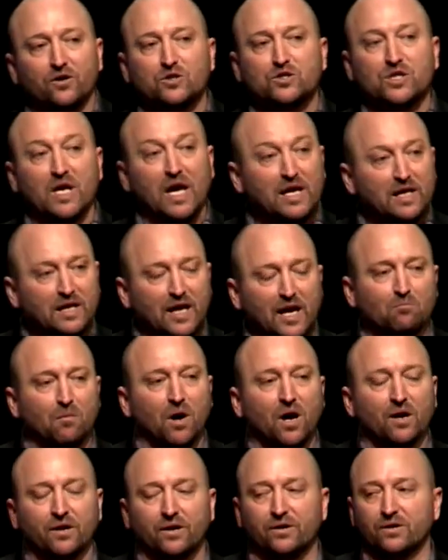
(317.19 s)
8K
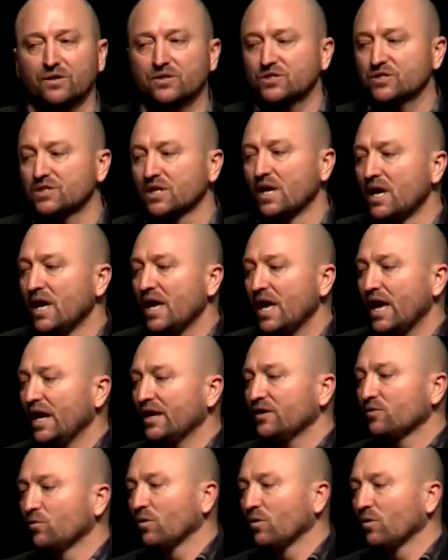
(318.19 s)
monitors, and or